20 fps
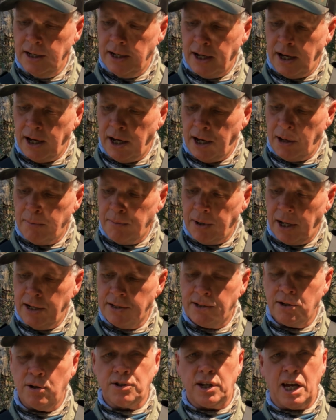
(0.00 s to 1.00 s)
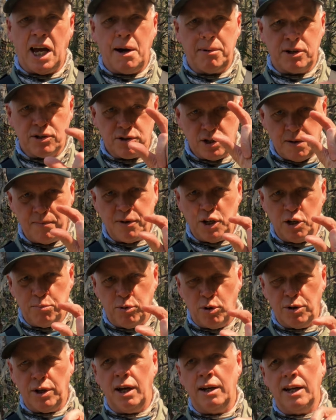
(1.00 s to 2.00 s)
And it tells you how much coffee to
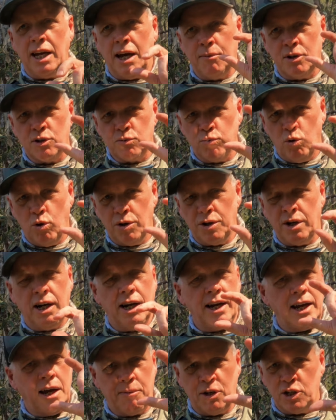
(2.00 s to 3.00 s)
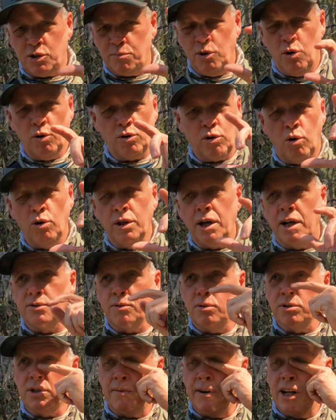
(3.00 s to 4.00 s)
put in, how much water, how much milk, all those
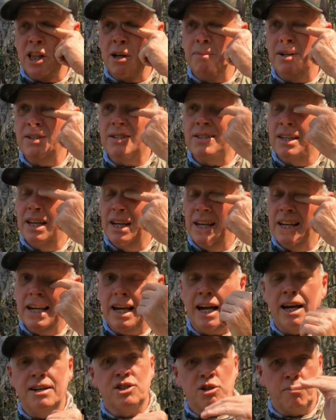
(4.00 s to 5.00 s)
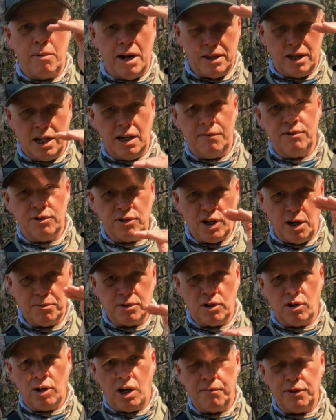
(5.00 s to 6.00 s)
sorts of elements as to make the different
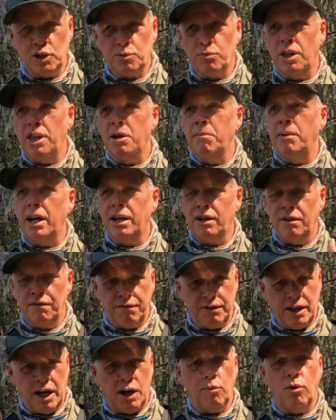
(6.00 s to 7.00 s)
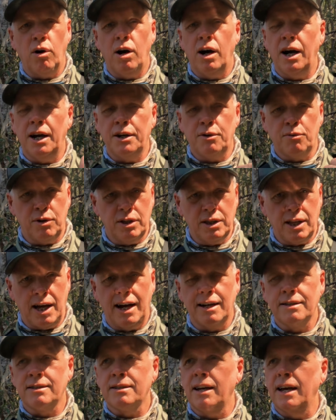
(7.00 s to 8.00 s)
types of coffees, whether you're making a flat white or a
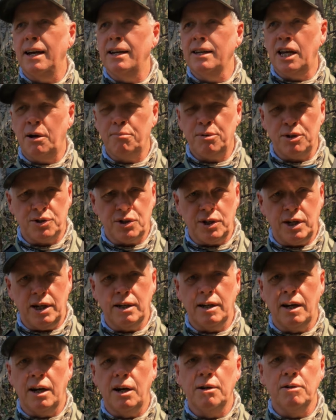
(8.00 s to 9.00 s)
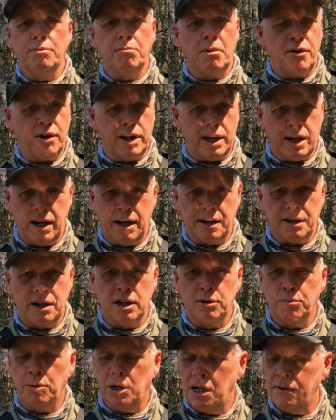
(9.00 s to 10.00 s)
latte, cappuccino,
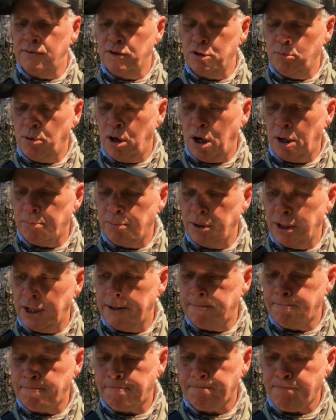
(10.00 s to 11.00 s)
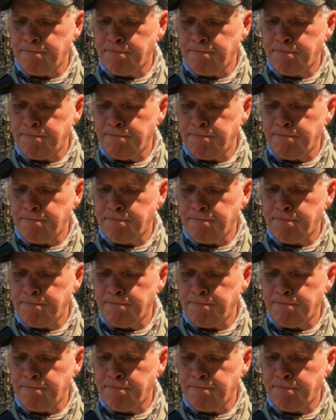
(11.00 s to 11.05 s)
Americano, whatever it might be.